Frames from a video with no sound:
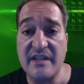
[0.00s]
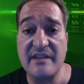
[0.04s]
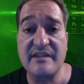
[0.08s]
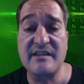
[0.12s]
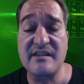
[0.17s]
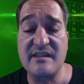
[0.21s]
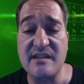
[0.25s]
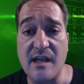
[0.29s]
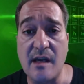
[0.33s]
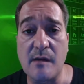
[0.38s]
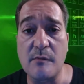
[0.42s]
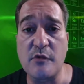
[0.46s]

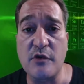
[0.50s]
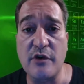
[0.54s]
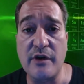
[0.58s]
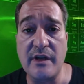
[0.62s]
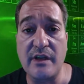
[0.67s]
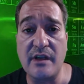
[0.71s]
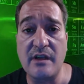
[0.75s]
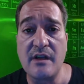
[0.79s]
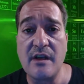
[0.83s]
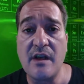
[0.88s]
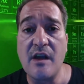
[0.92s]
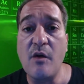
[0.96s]

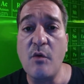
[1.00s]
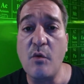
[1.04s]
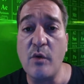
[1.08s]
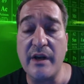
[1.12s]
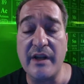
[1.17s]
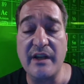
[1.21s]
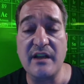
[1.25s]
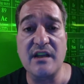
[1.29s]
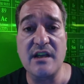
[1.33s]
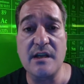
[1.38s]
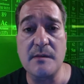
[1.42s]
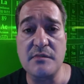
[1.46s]
Summary, when
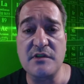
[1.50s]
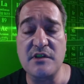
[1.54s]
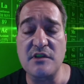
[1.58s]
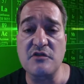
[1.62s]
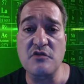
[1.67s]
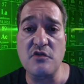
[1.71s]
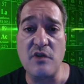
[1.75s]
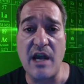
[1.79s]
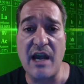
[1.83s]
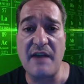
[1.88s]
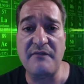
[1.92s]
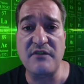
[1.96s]
it comes to
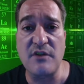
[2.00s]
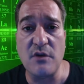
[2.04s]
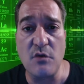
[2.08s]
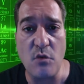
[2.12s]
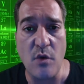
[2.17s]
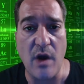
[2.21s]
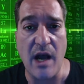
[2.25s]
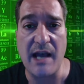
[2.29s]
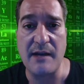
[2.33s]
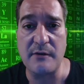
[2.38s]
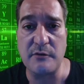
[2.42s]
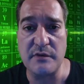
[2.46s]
drafting
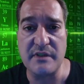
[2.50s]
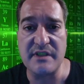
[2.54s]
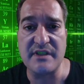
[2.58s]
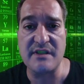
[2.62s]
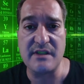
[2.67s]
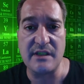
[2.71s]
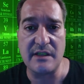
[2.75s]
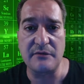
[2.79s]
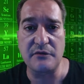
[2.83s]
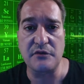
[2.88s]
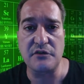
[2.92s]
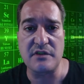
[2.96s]
wide
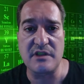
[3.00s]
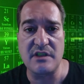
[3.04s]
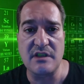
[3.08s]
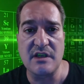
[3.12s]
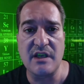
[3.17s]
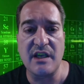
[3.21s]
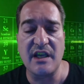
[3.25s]
receivers